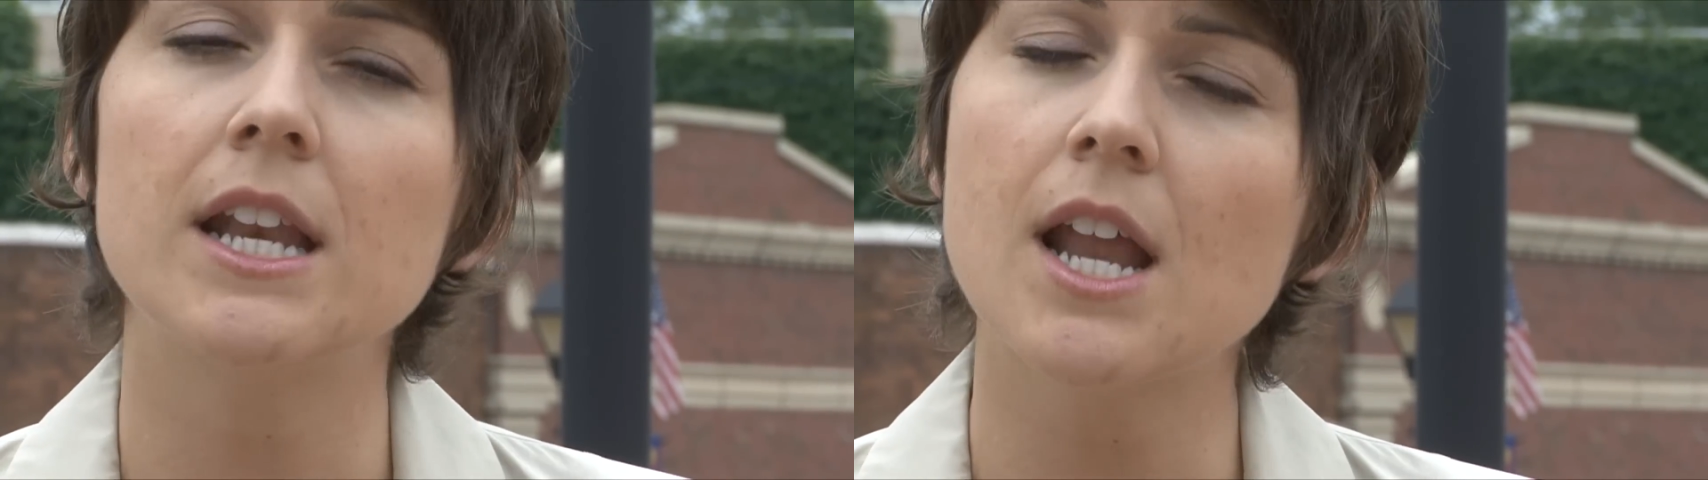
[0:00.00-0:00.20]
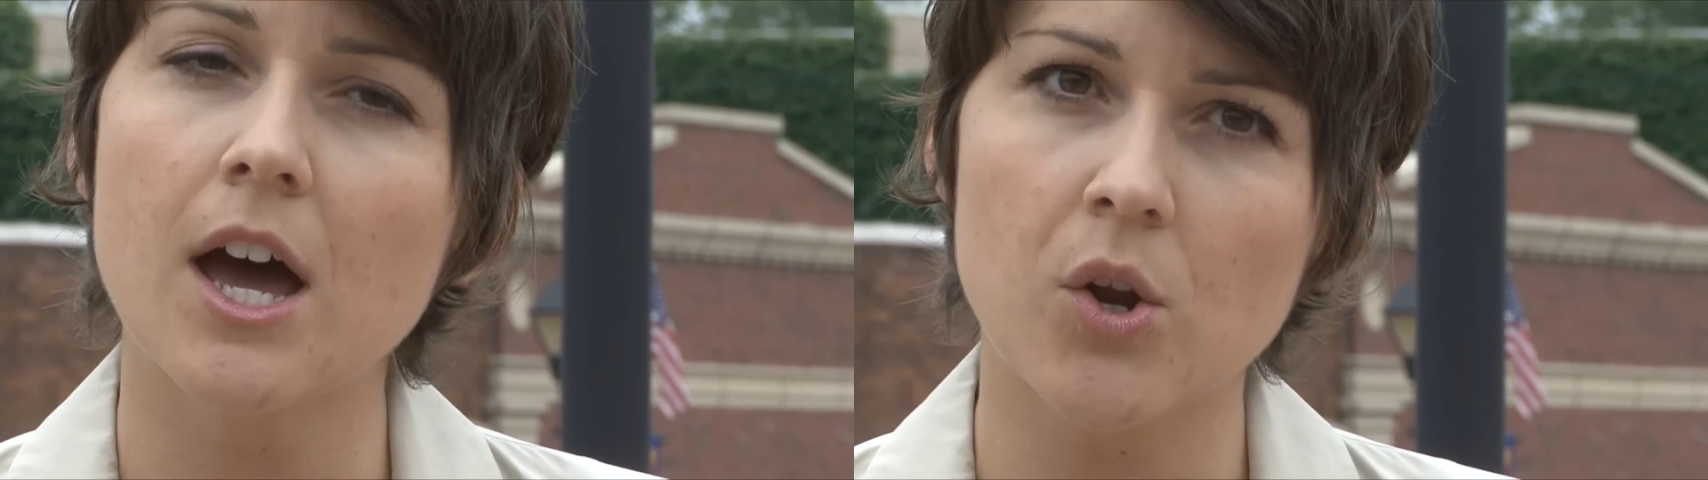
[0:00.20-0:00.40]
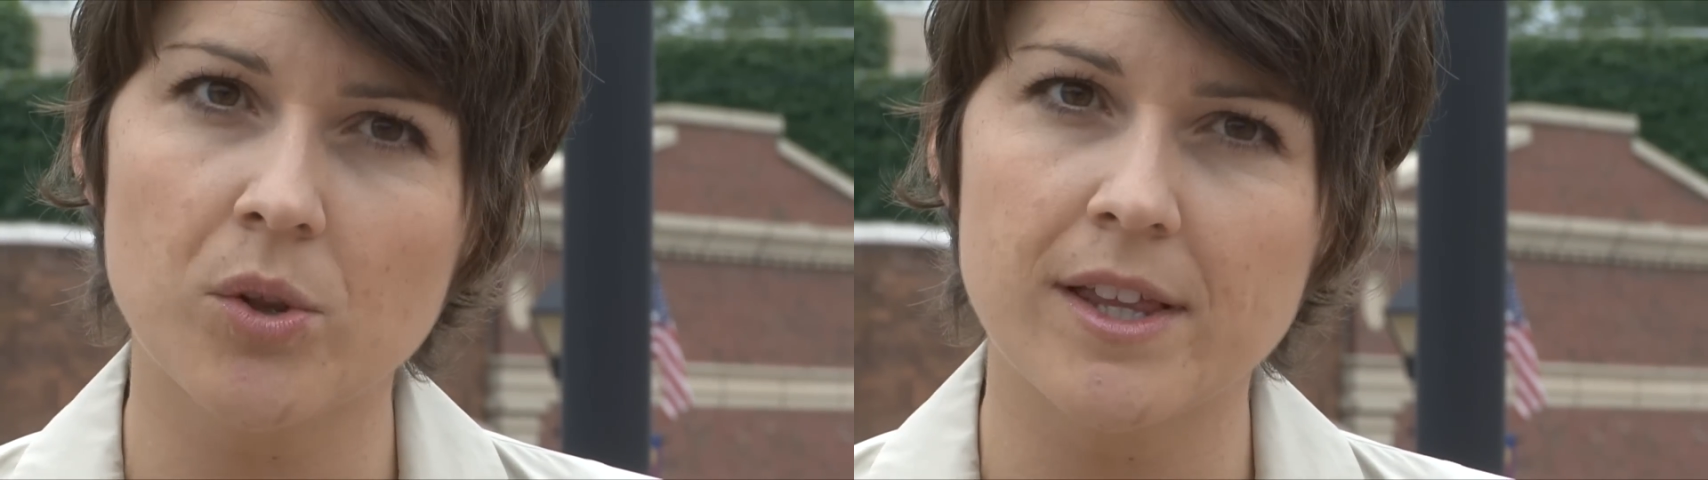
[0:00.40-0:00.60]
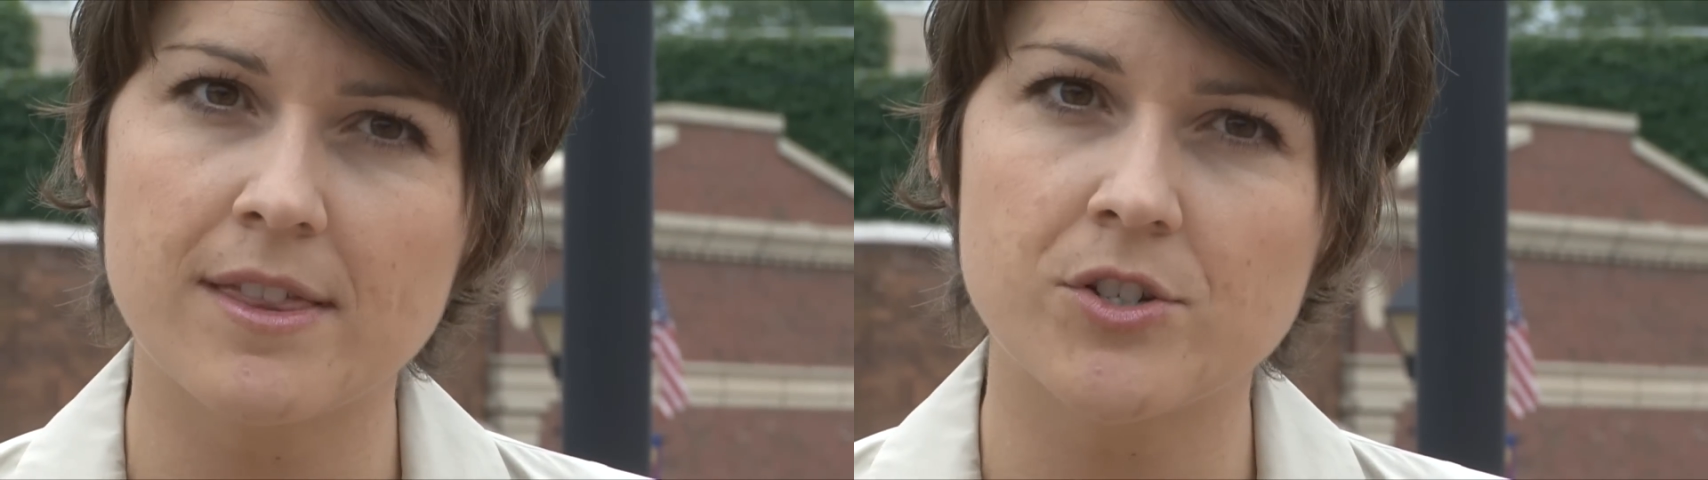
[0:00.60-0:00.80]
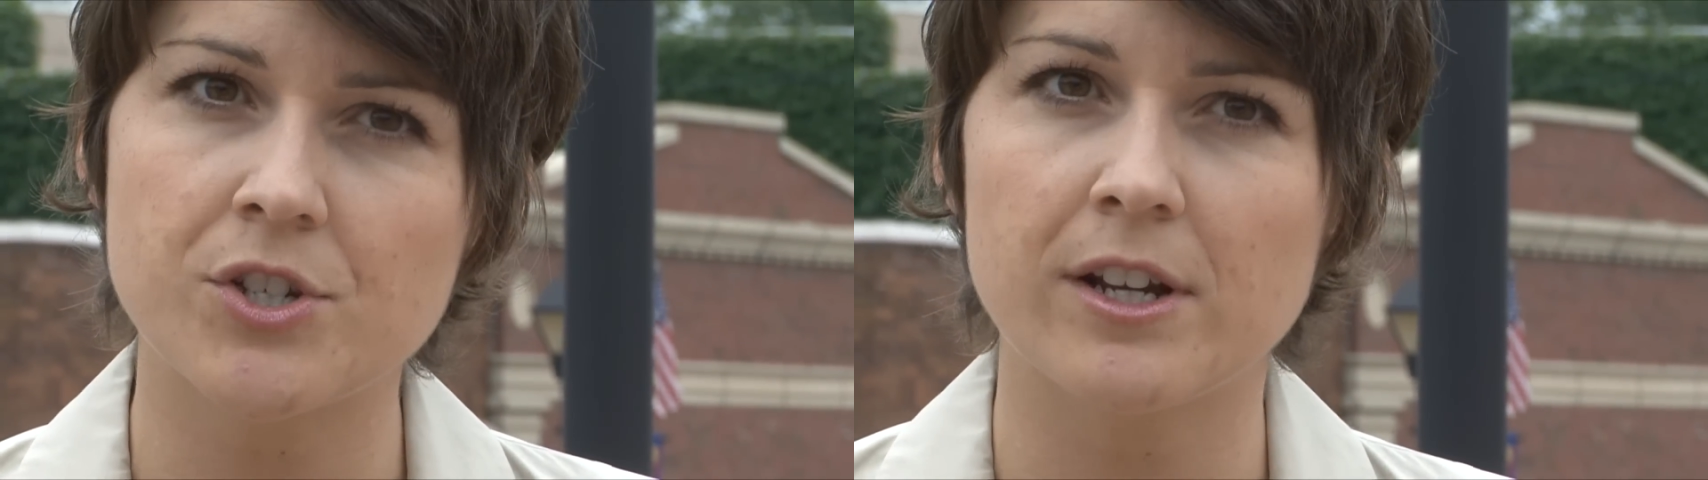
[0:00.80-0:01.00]
not only
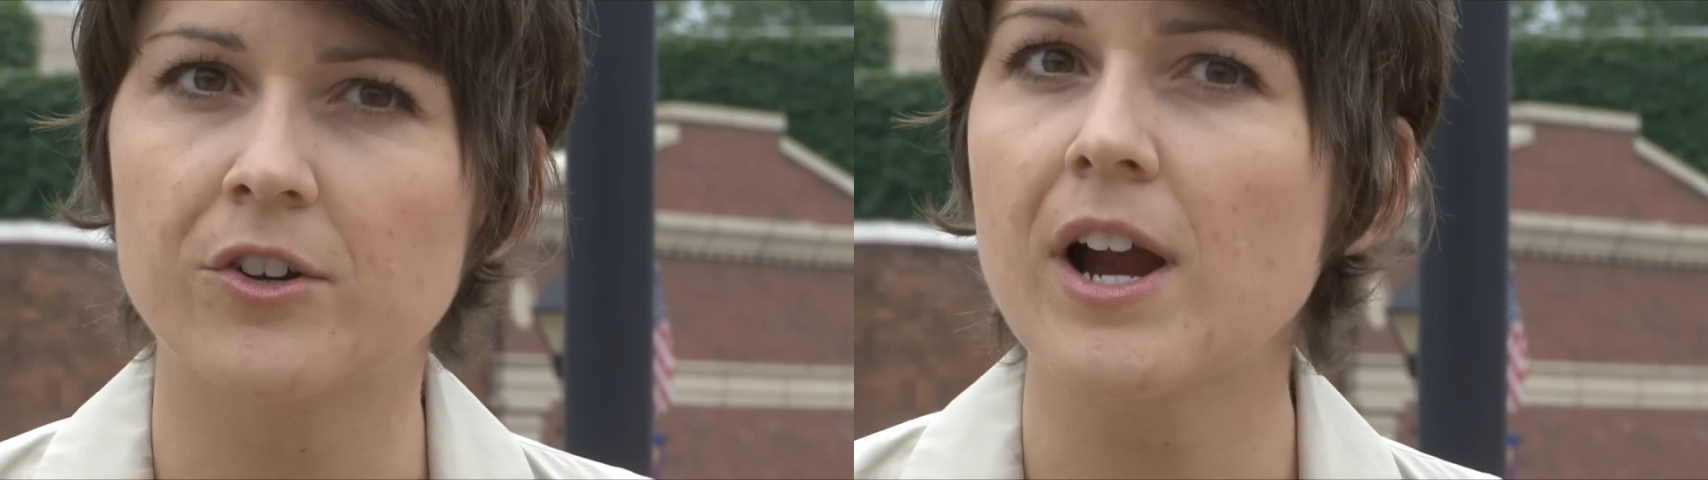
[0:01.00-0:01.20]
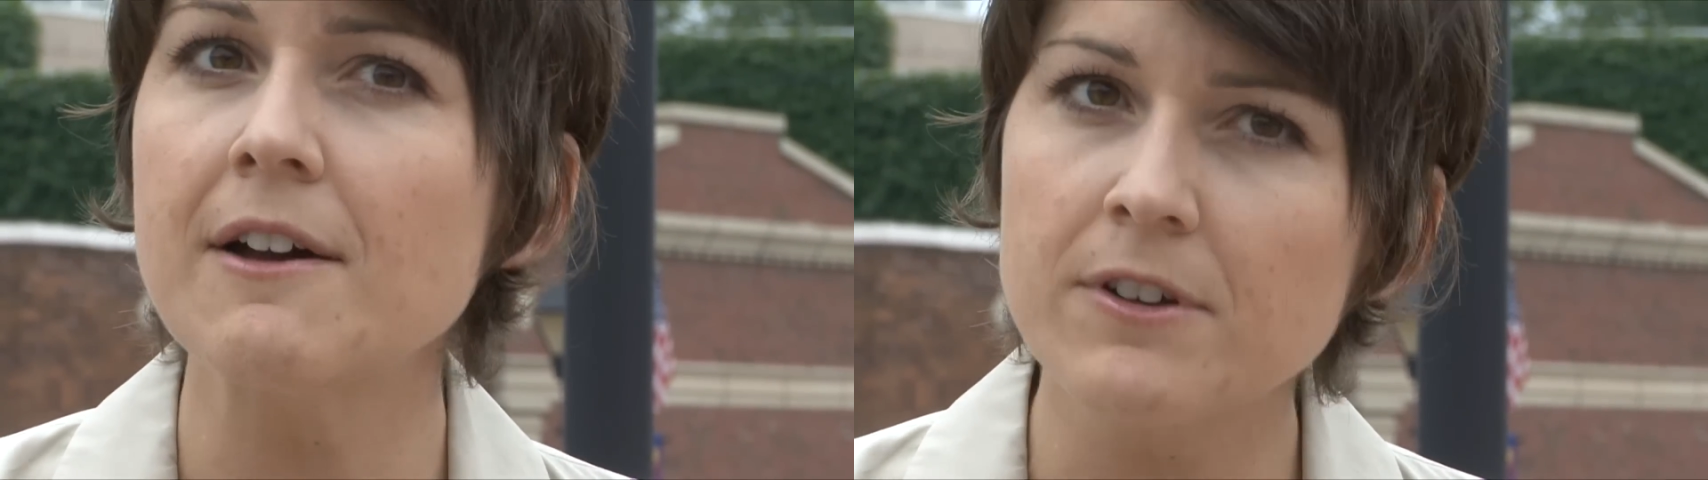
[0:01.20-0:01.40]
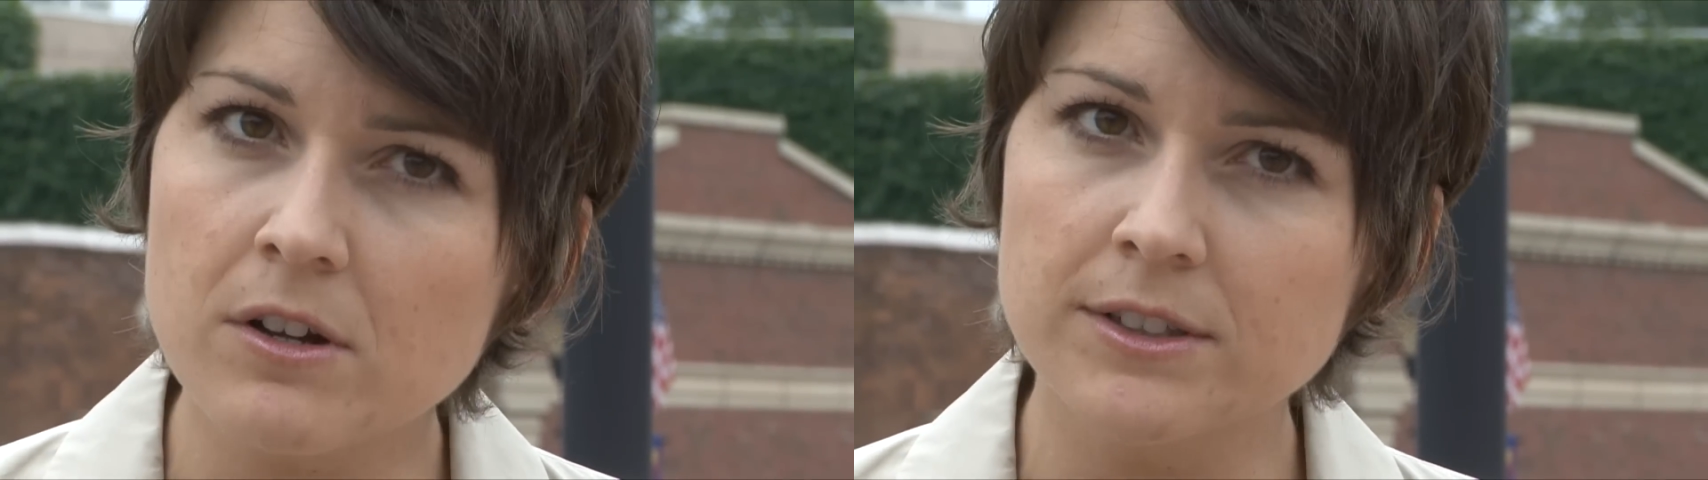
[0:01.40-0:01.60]
the geographical